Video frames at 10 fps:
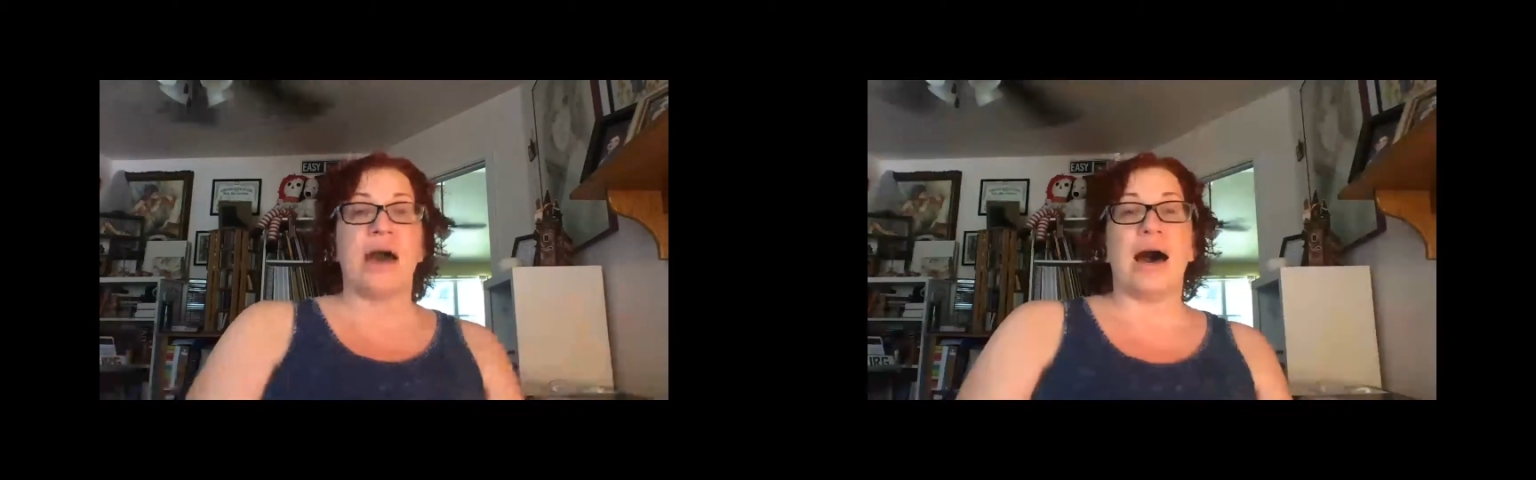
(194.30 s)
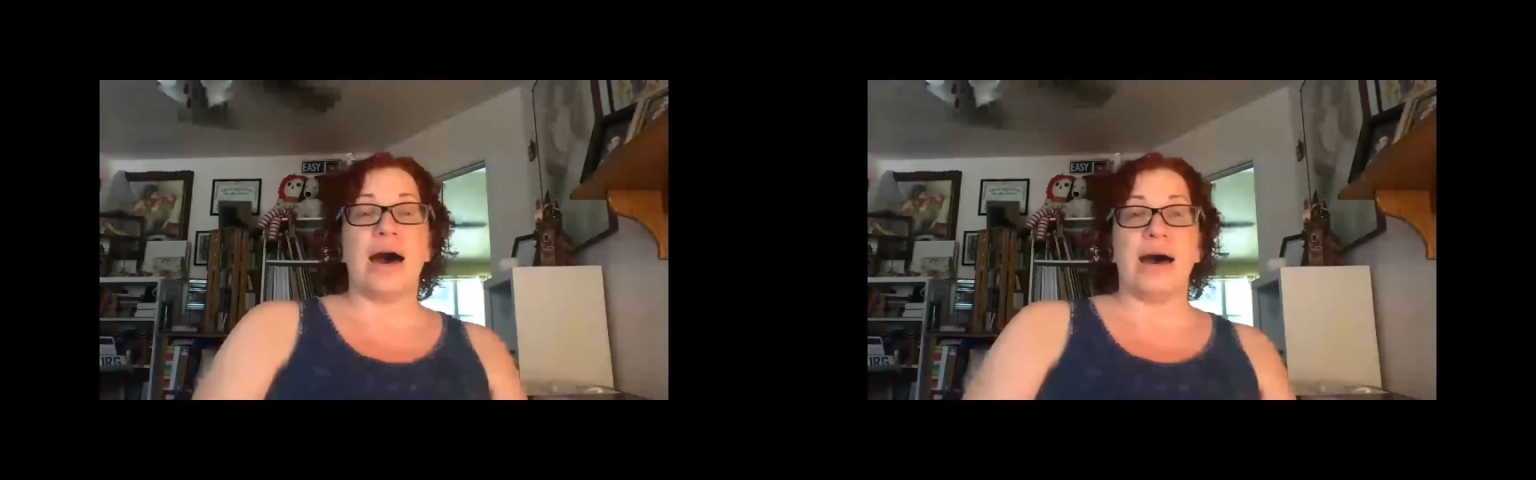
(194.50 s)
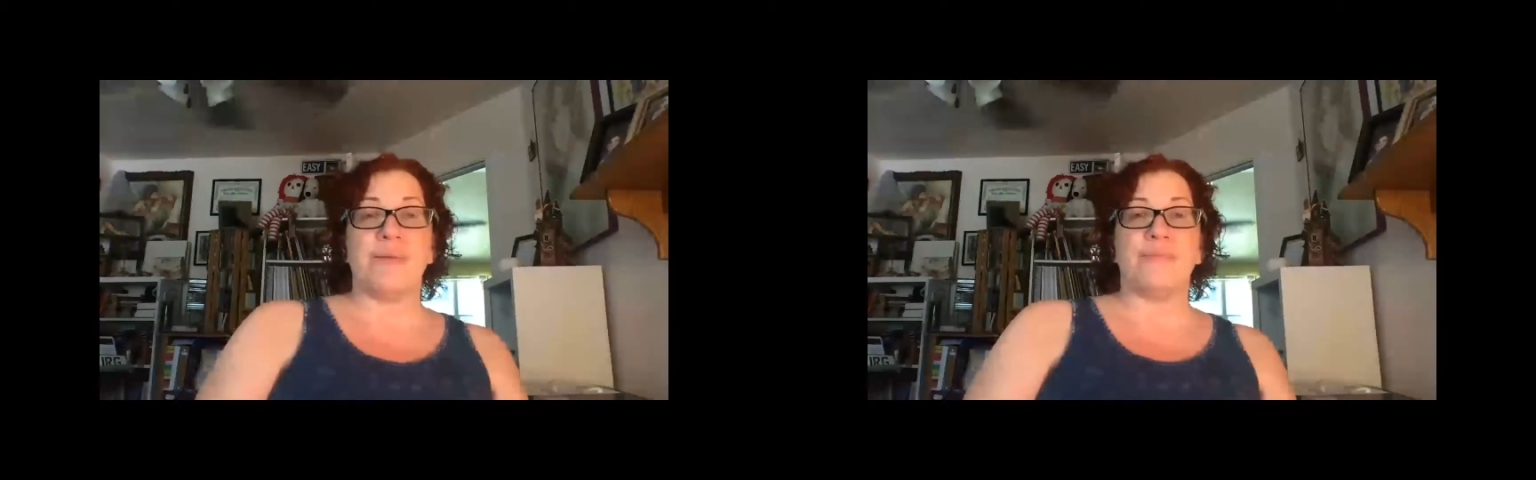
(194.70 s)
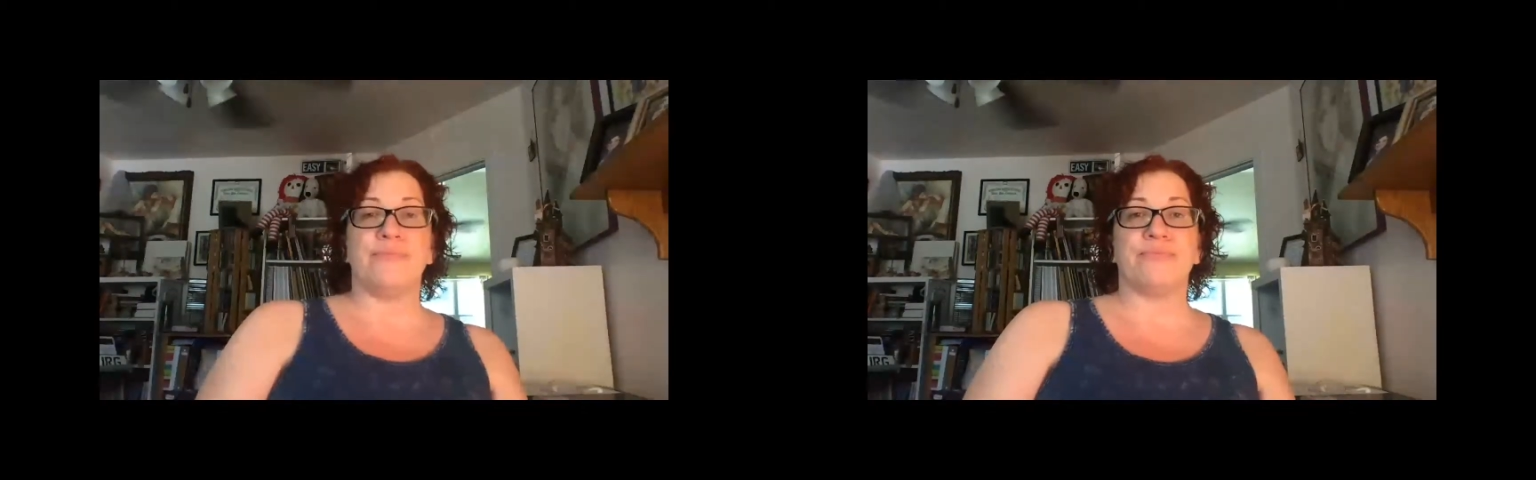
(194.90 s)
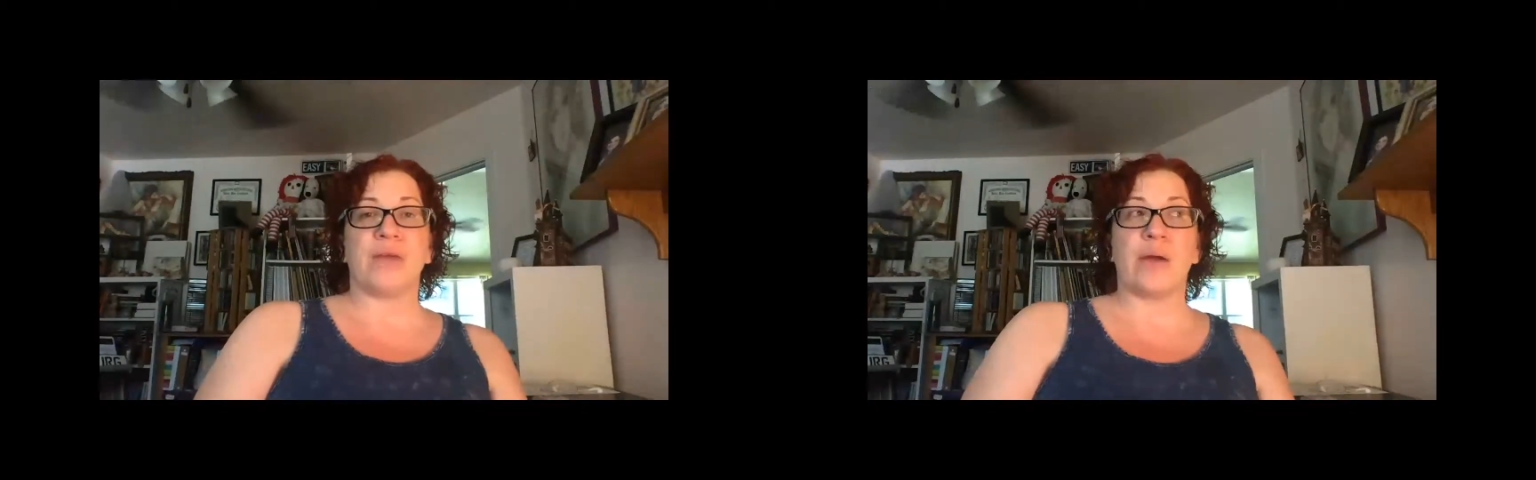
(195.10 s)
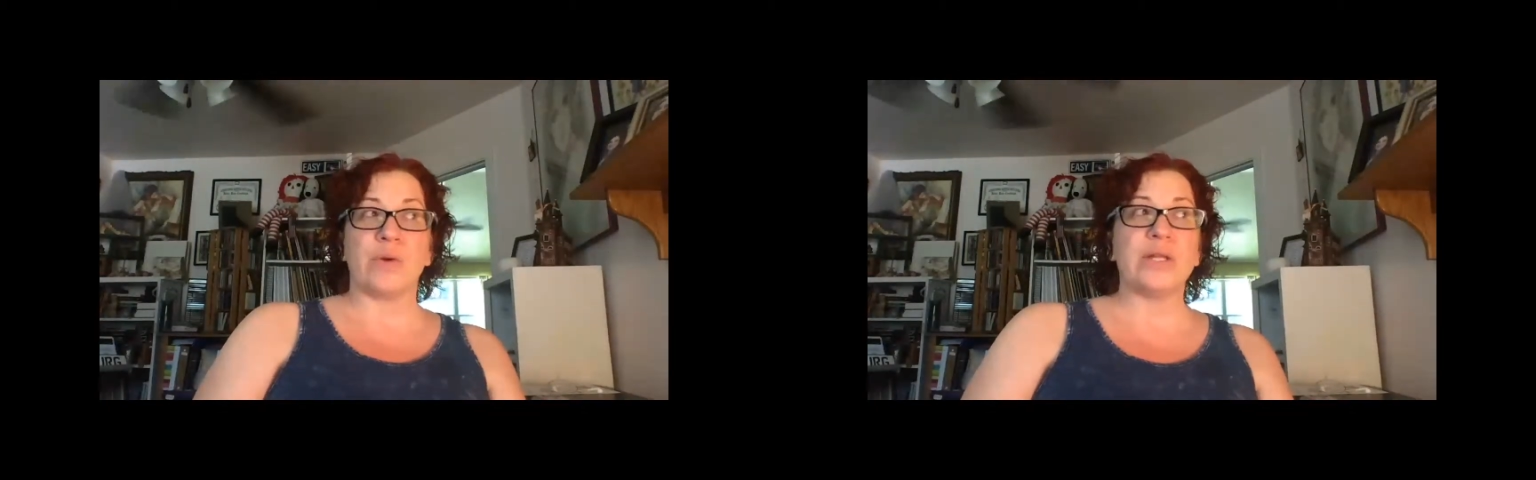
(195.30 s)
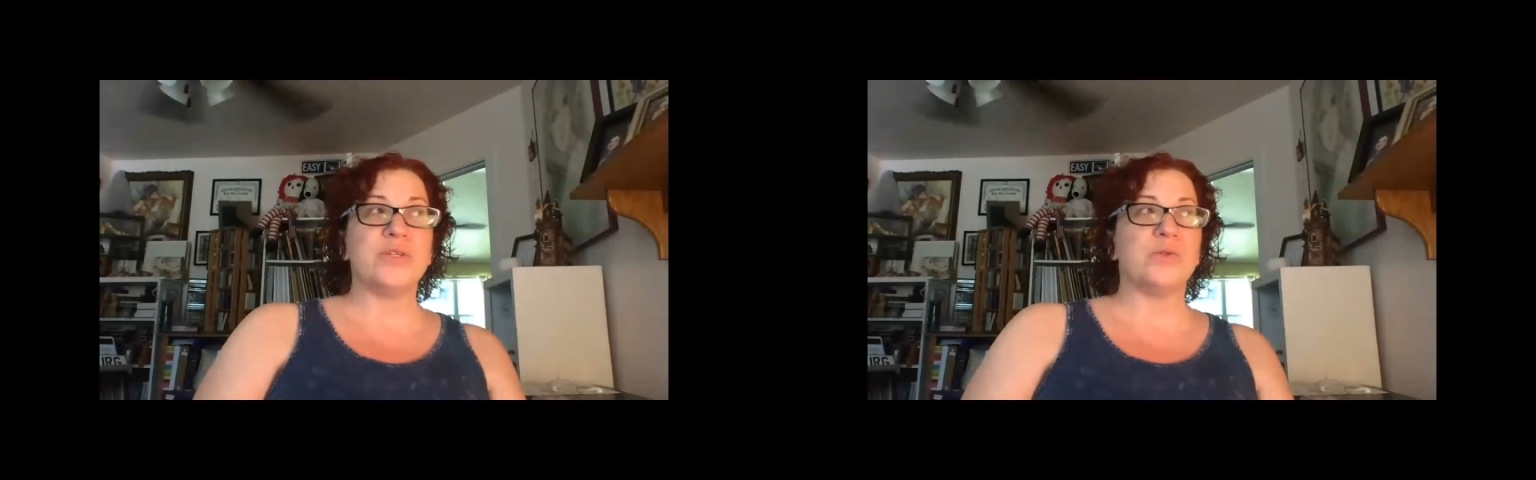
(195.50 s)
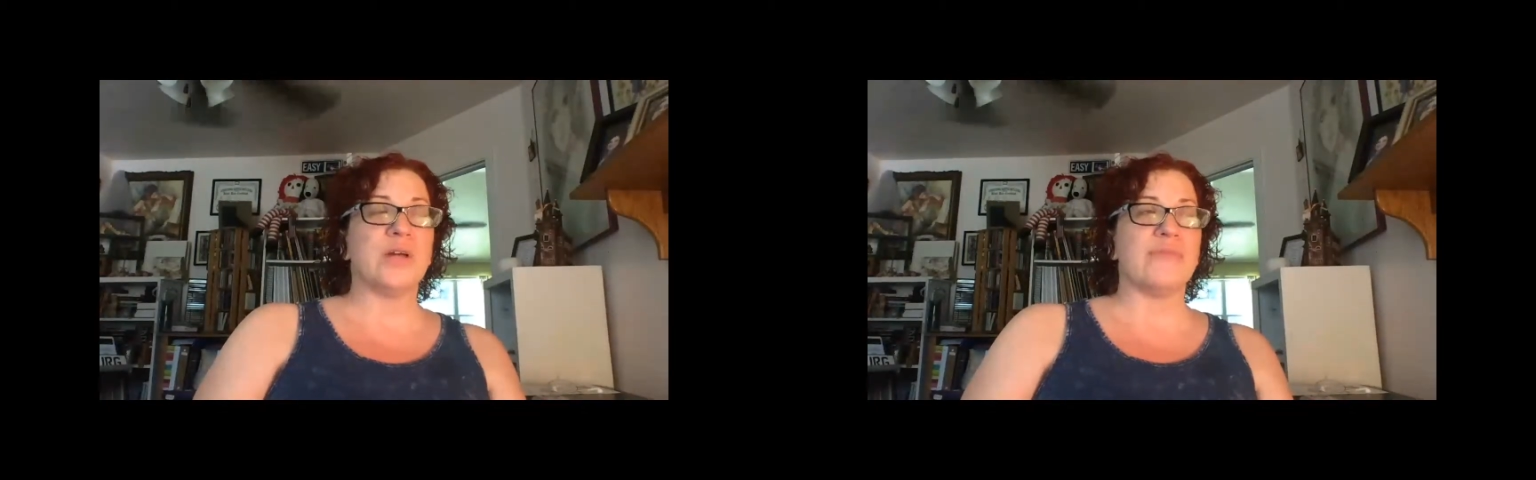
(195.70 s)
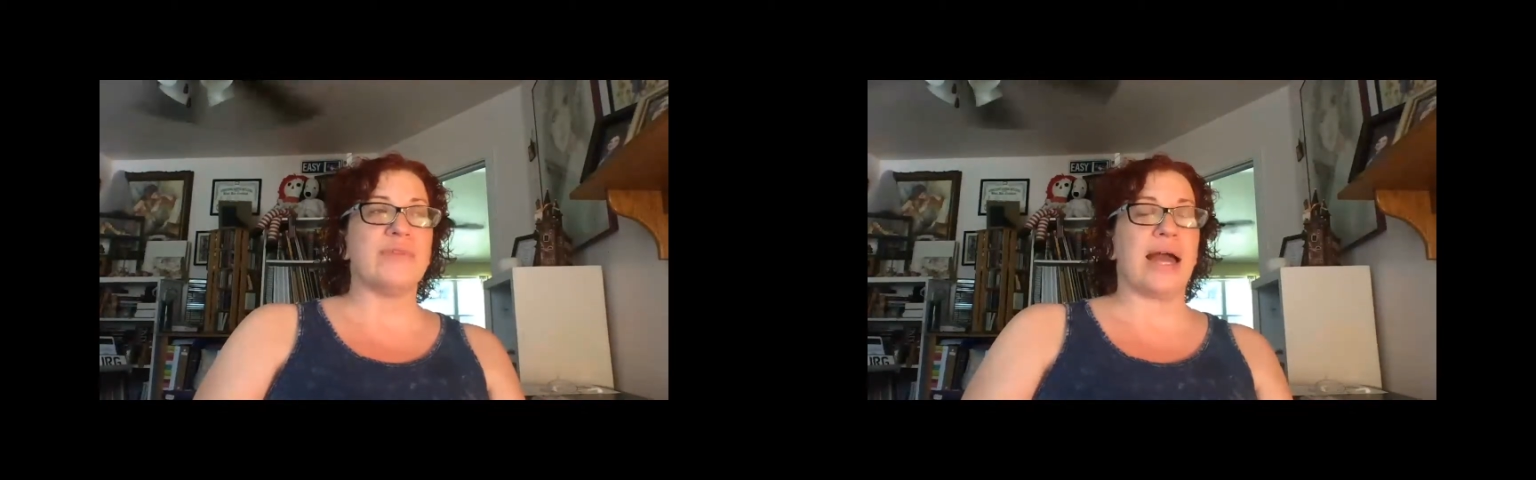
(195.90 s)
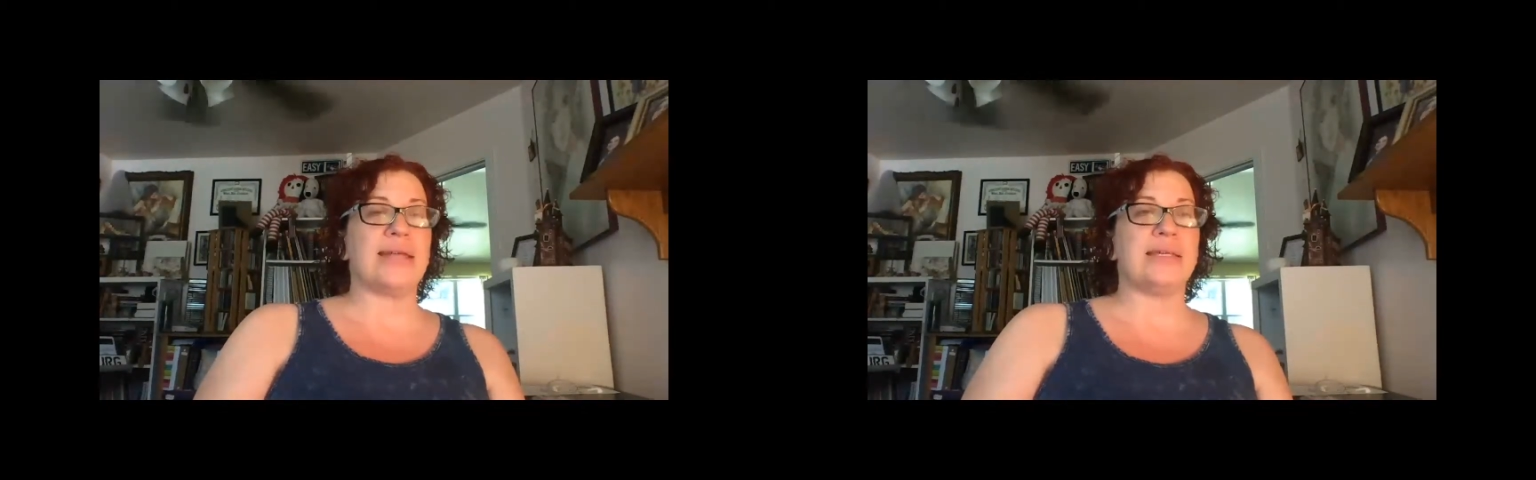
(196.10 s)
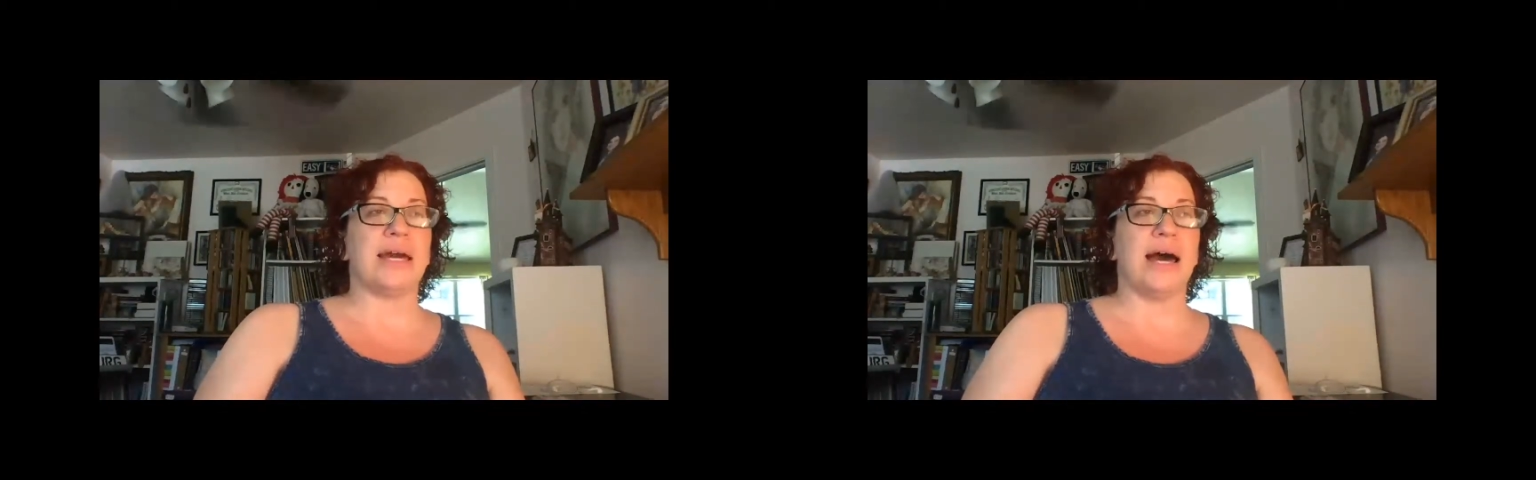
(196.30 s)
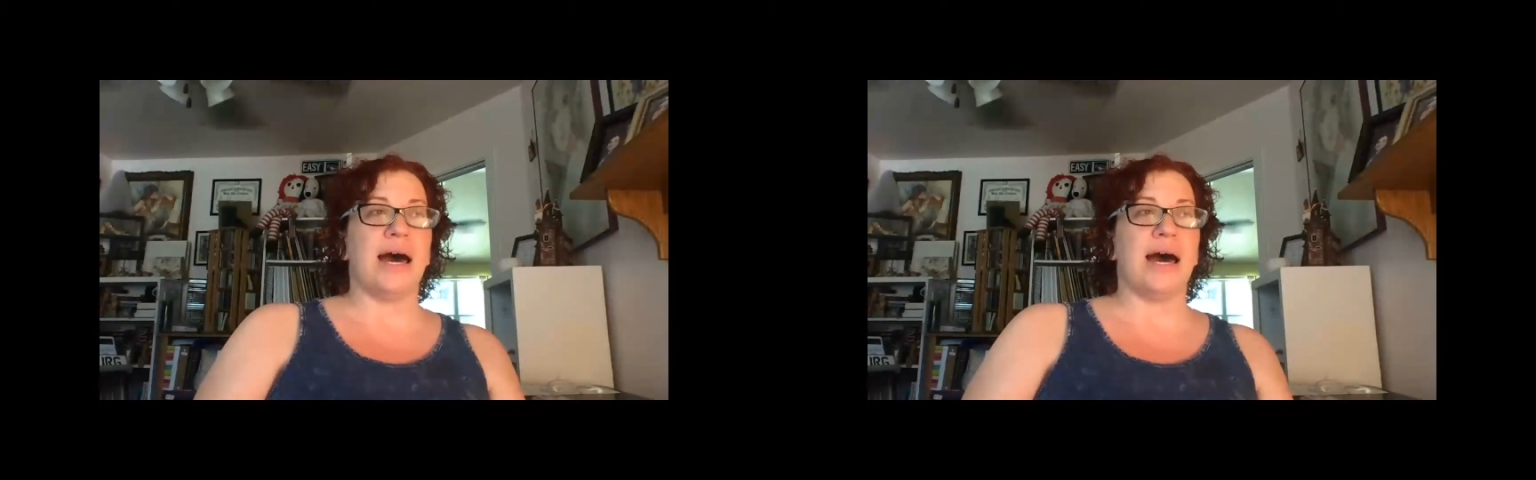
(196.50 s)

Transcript: I really do love the idea